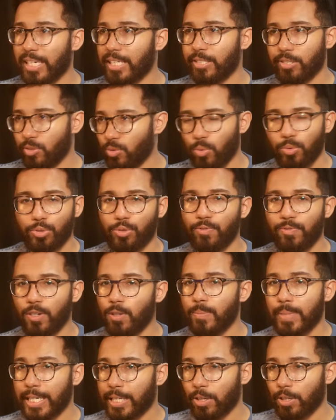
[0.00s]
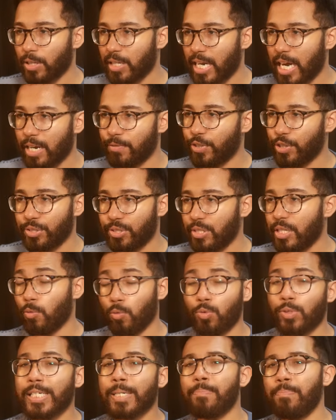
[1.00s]
It's the source to filmmaker kind of just
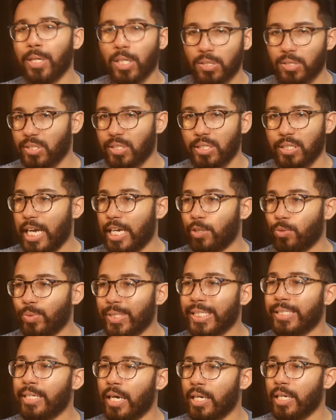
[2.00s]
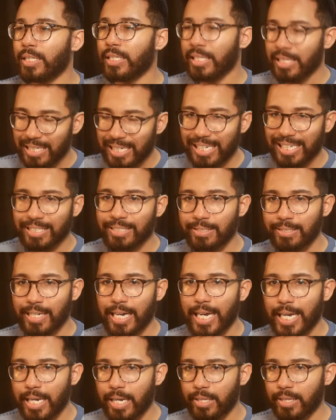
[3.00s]
rebuilt and redone
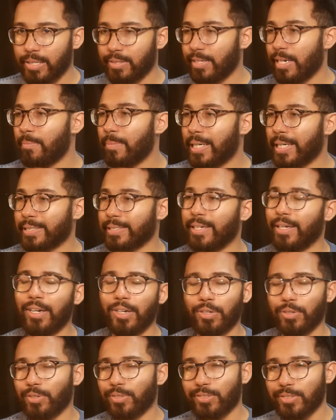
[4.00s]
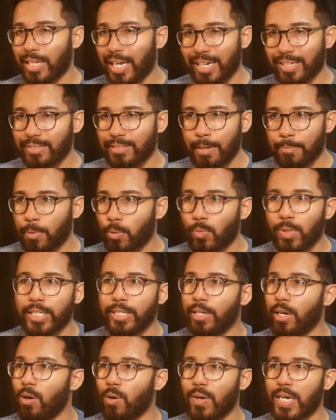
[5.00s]
inside the S&box editors, not a separate
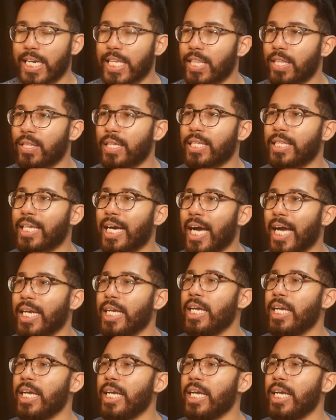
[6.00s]
window or anything like that.